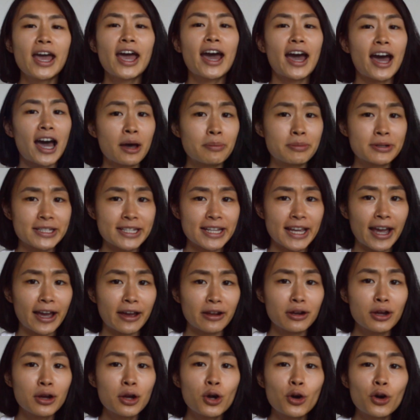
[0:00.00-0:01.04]
habitat
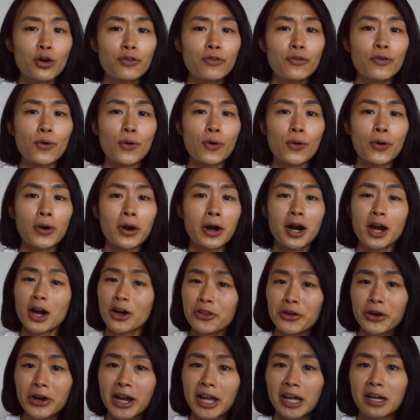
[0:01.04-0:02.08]
for
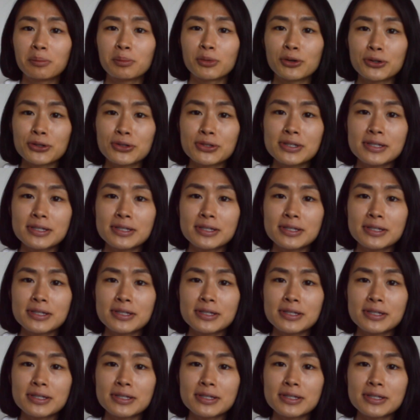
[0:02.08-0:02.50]
other animals,